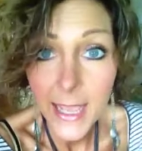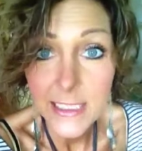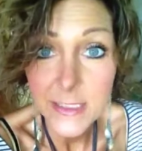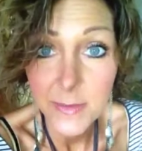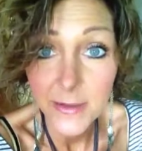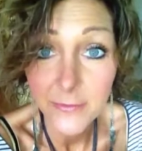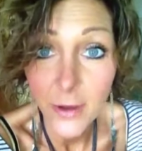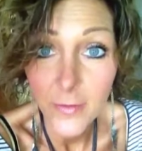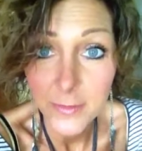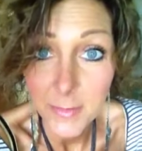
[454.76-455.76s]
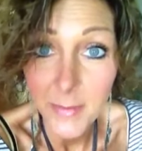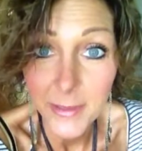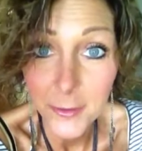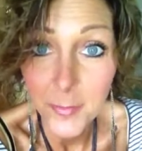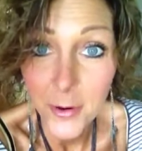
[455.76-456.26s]
has to be involved in my
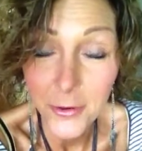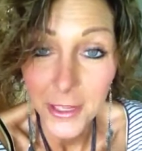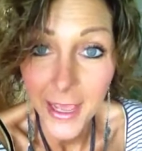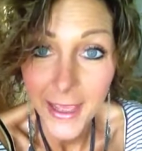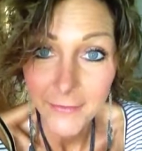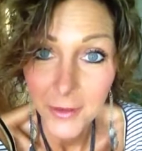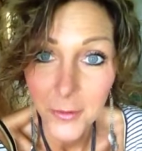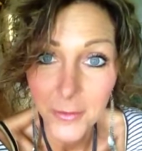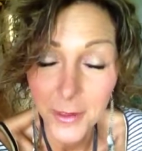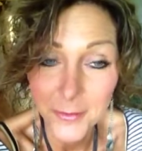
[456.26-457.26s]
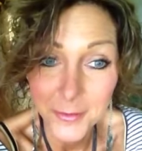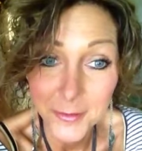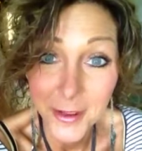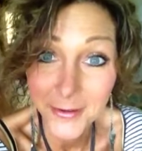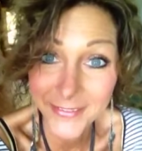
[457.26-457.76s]
mental party I have going on, you
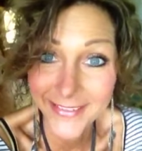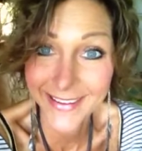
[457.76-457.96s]
know?